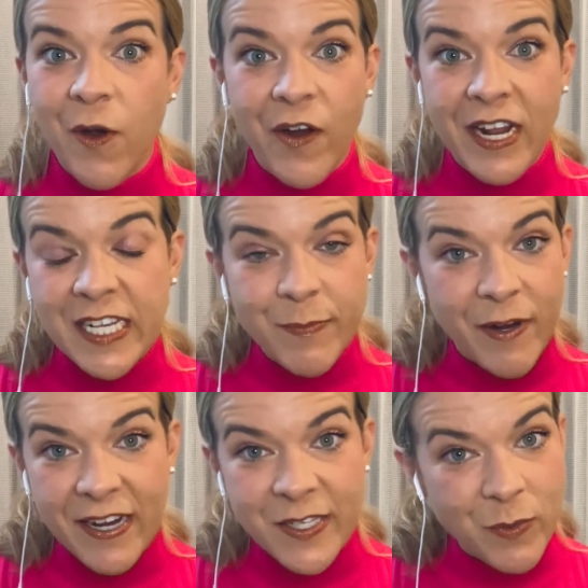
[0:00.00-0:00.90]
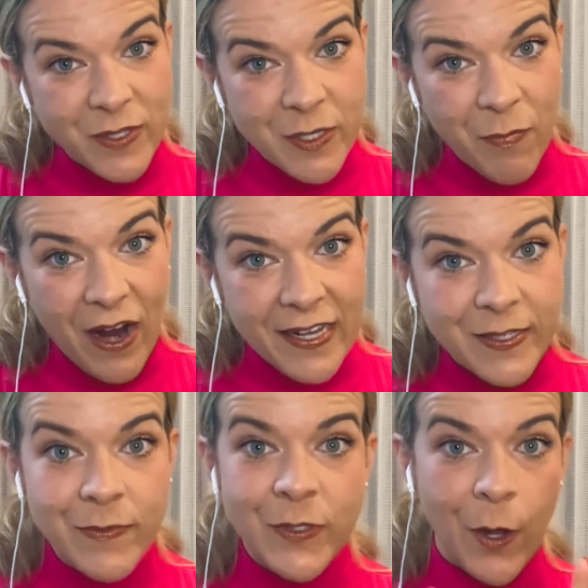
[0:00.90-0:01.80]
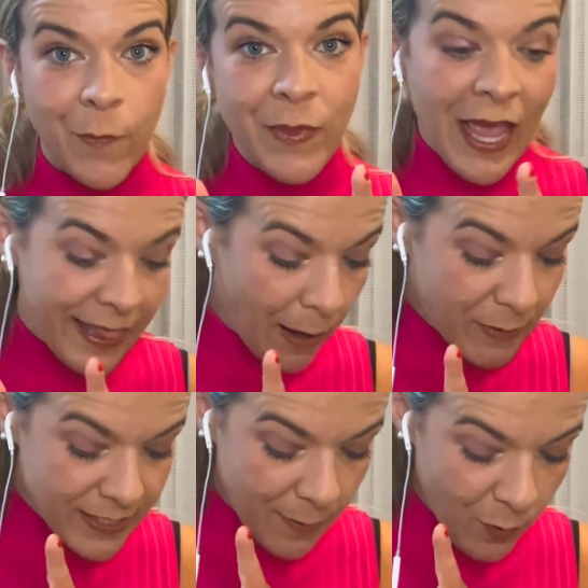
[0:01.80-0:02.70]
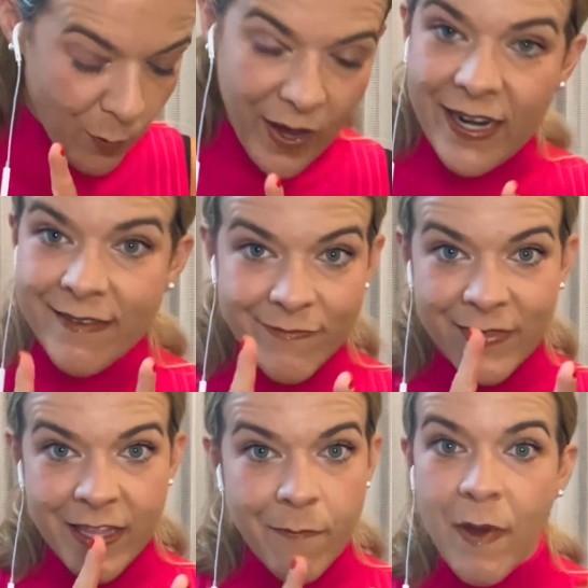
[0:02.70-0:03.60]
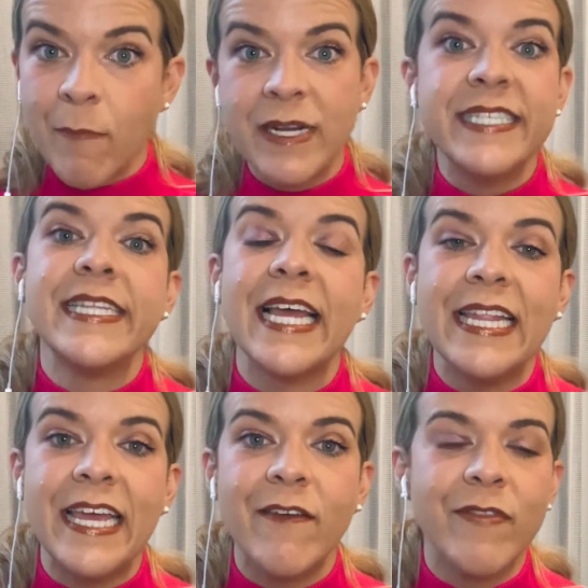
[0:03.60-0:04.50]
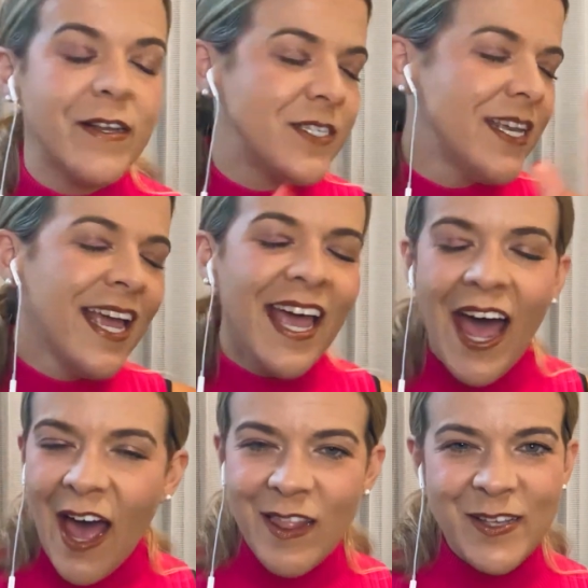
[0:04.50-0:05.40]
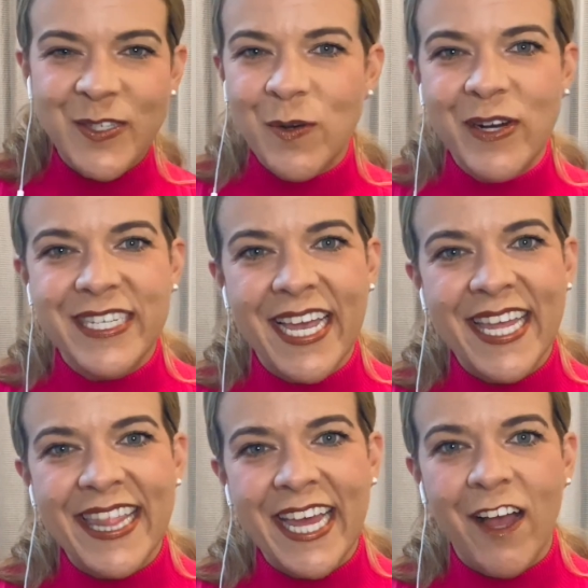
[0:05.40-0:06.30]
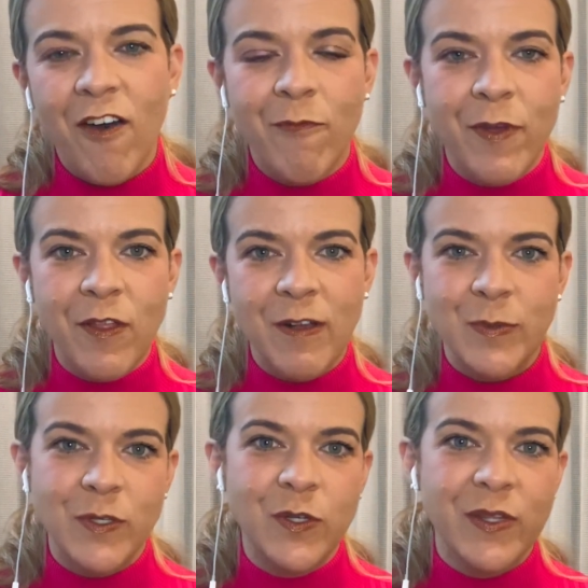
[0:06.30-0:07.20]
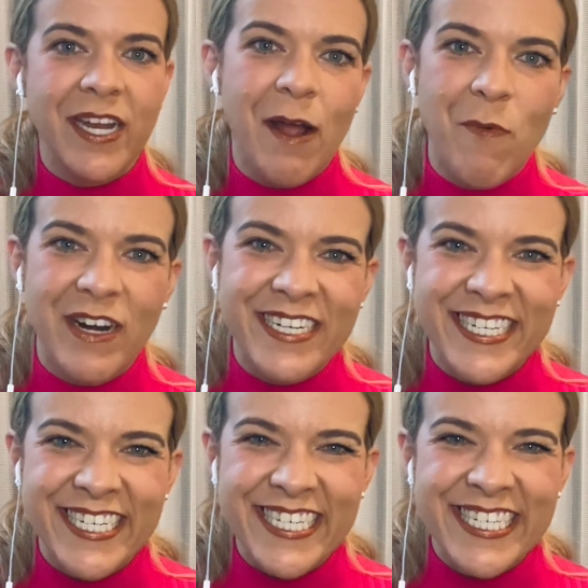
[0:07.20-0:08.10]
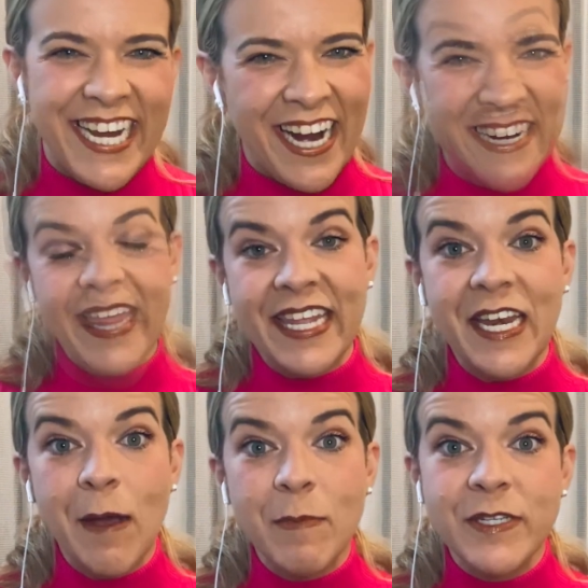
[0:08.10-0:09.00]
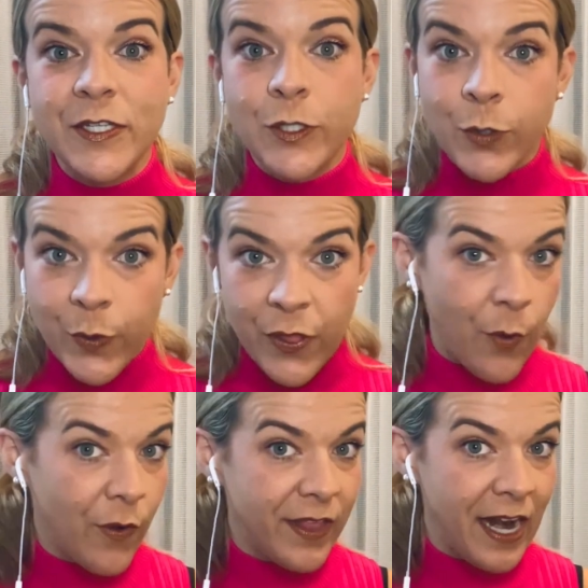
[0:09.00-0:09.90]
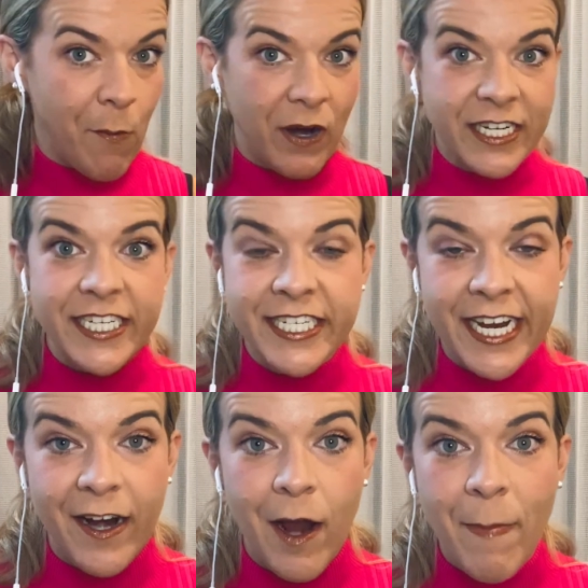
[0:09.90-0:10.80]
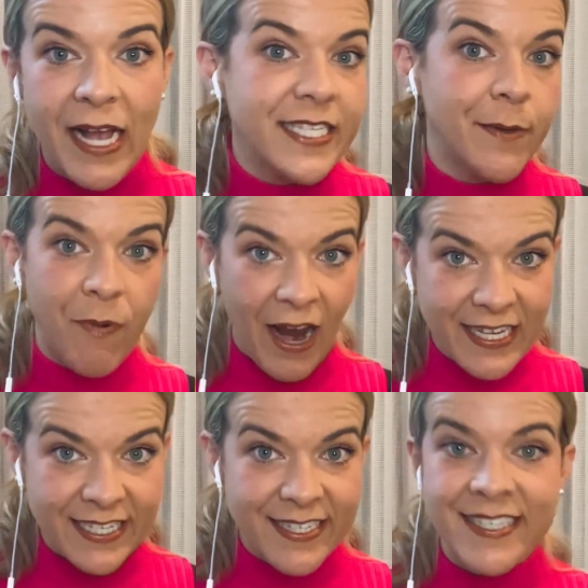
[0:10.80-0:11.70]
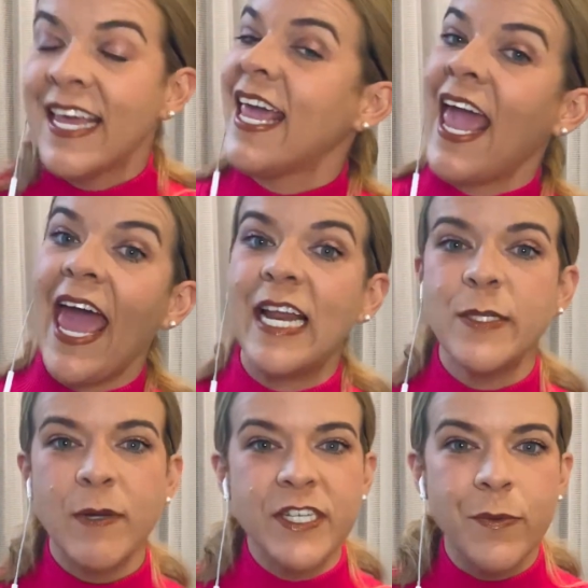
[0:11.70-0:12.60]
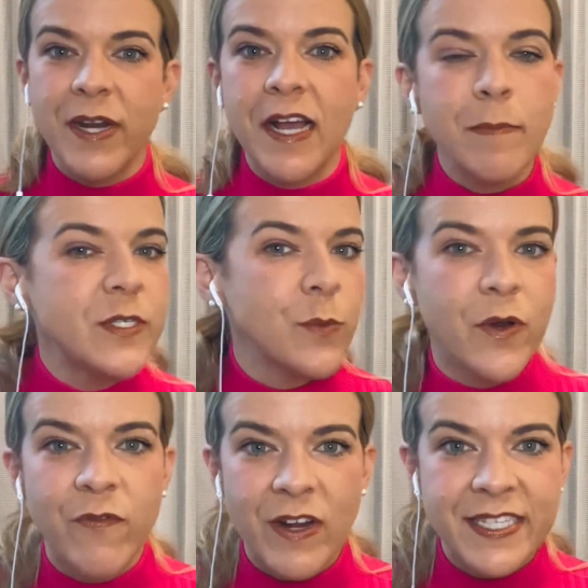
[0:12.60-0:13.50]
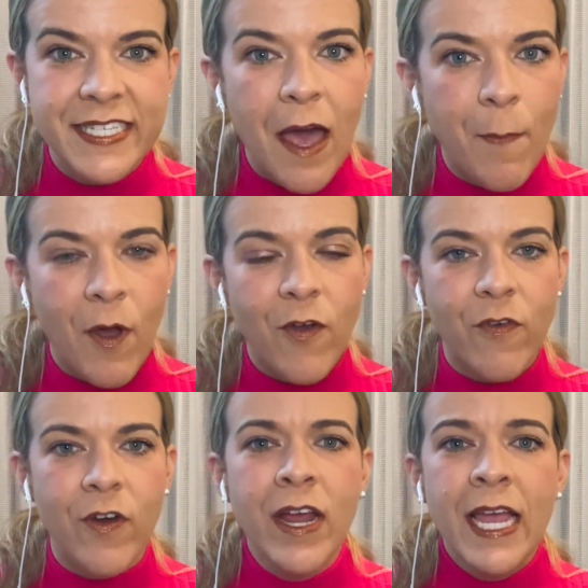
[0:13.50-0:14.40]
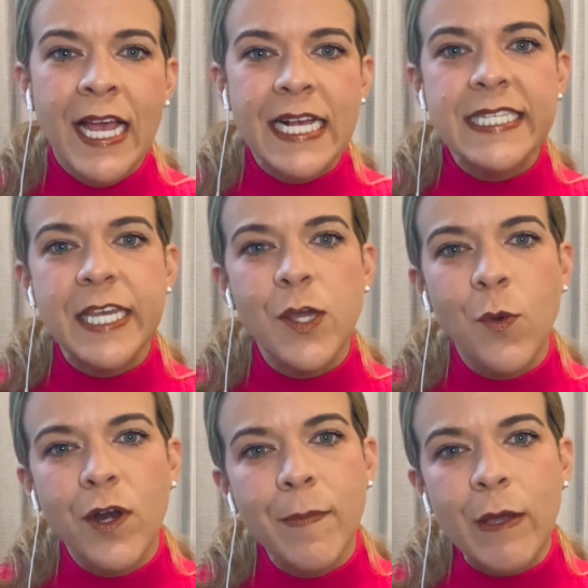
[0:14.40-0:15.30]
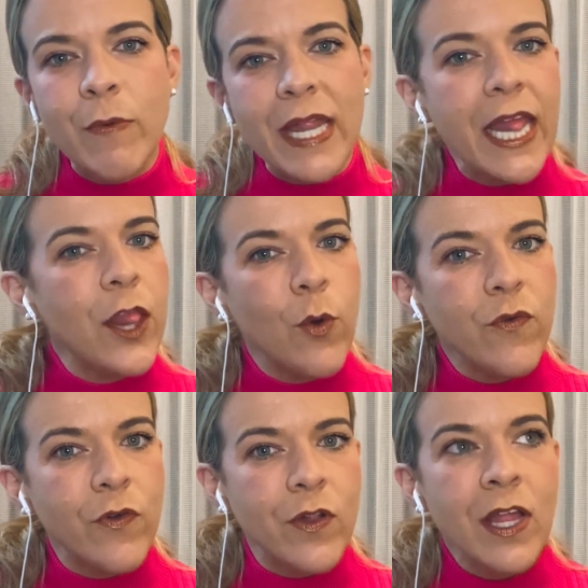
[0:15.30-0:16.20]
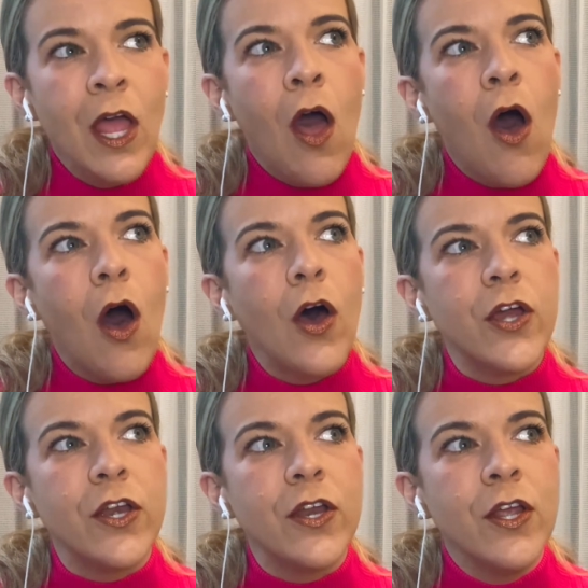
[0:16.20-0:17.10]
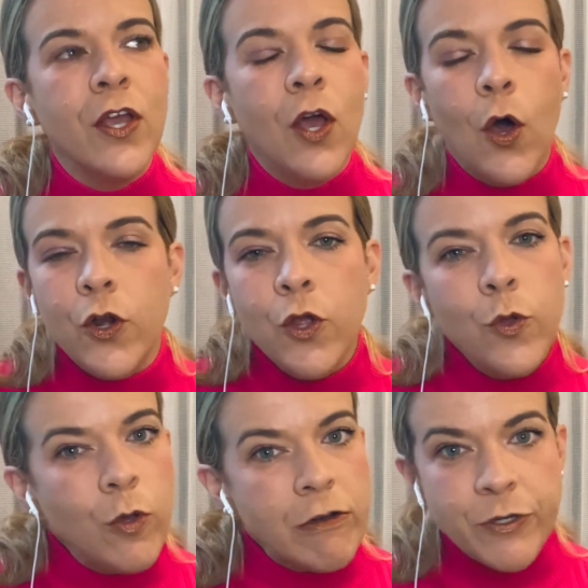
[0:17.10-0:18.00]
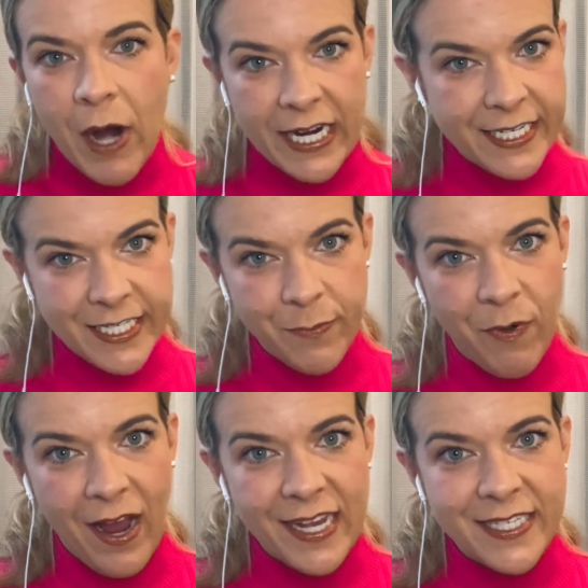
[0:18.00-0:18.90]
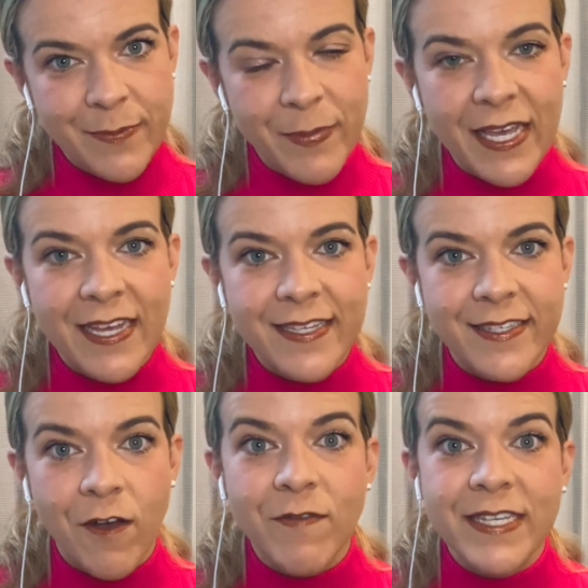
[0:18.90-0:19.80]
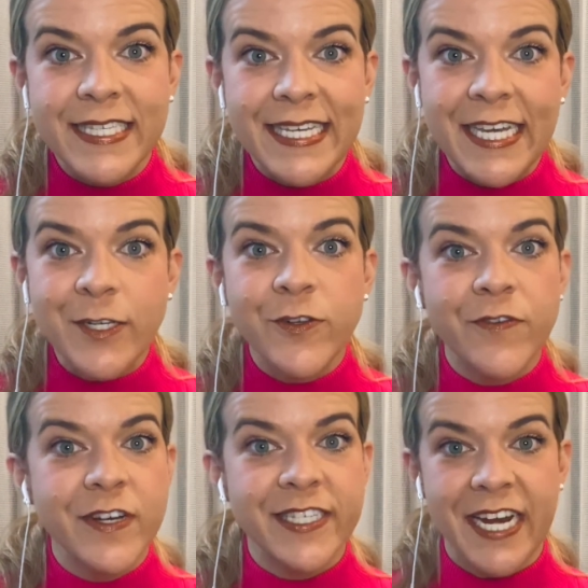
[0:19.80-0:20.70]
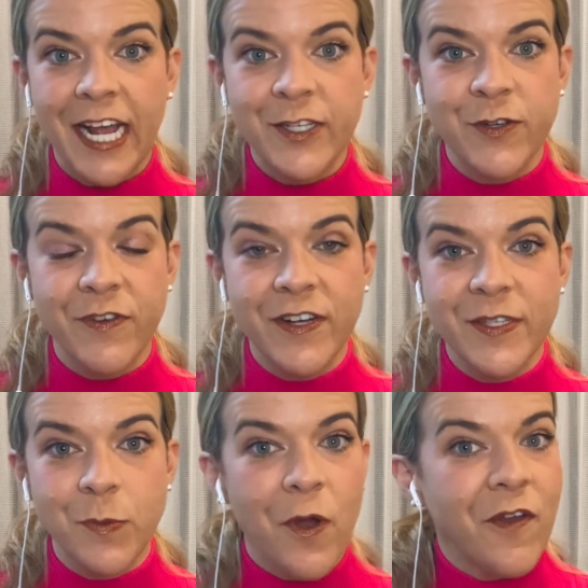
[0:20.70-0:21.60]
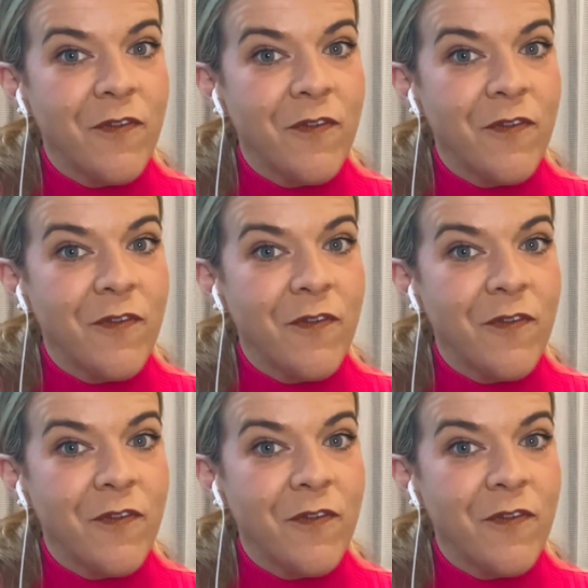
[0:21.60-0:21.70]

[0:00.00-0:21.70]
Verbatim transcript: own experience with surprise. So that was number one the memories that they leave. There's other stories I could think of, but those were two that I wanted to just share. The number two thought that I wanted to share about surprises, and especially when it comes to when friends come over, is that you want to be really thoughtful on on who you're trying to surprise because obviously introverts and extroverts work